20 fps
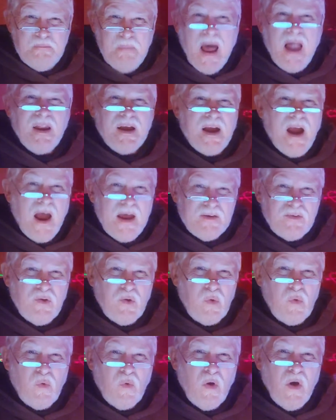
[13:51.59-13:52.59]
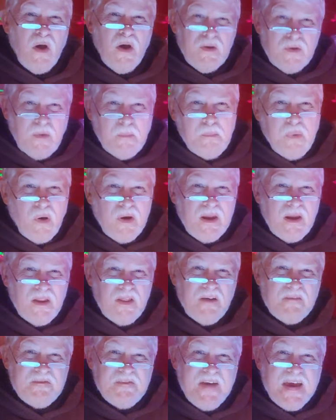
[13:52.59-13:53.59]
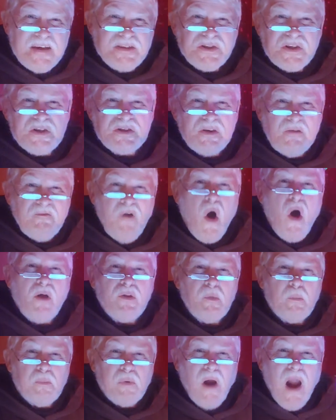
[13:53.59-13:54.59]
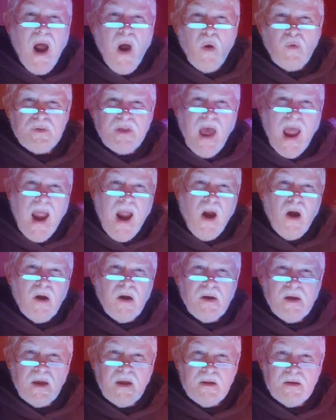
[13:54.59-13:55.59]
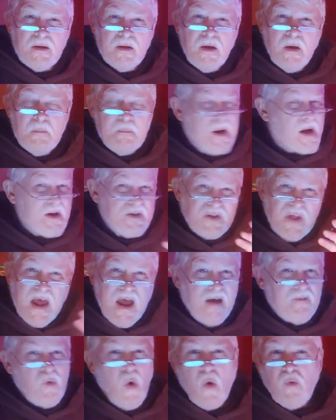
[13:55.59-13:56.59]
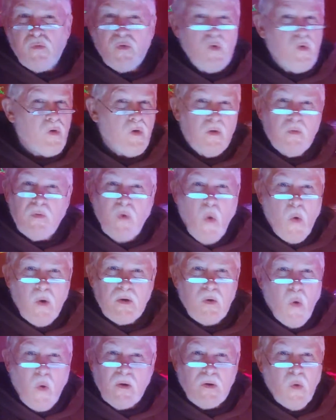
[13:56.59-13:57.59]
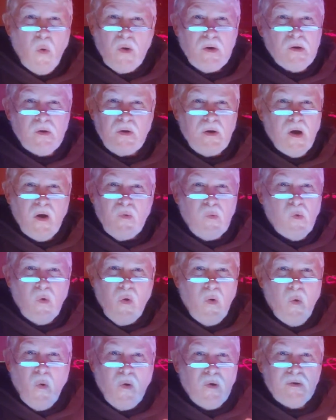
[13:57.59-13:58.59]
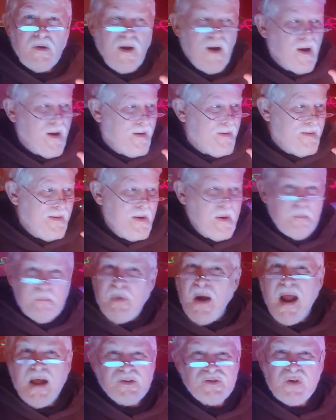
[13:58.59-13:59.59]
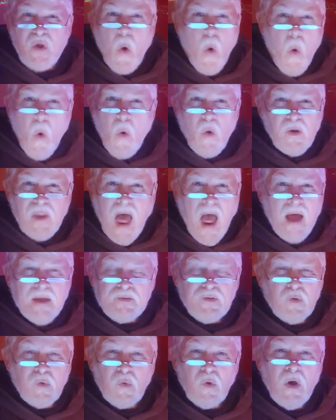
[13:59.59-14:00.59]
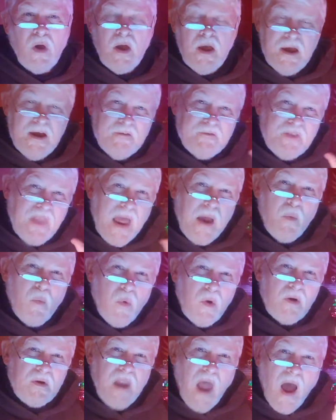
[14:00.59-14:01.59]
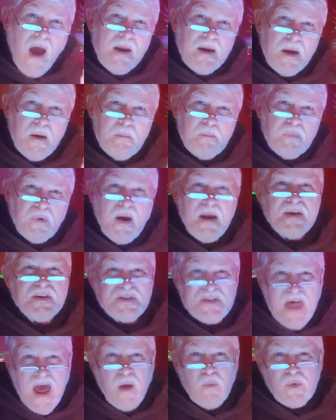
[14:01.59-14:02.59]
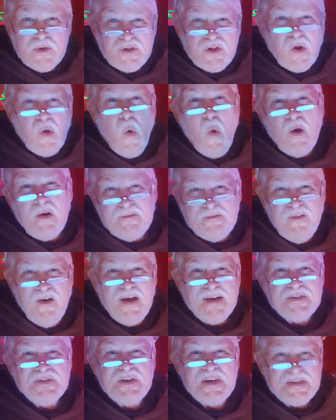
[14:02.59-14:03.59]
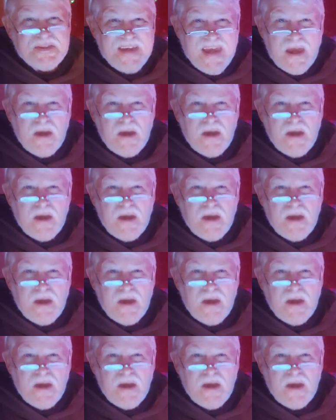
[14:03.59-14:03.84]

Malachi 2, to put in the faces of all the proud, the arrogant, because they have no root or, or, or, or, or uh, branch to hold on to. If they will not embrace that which glorifies his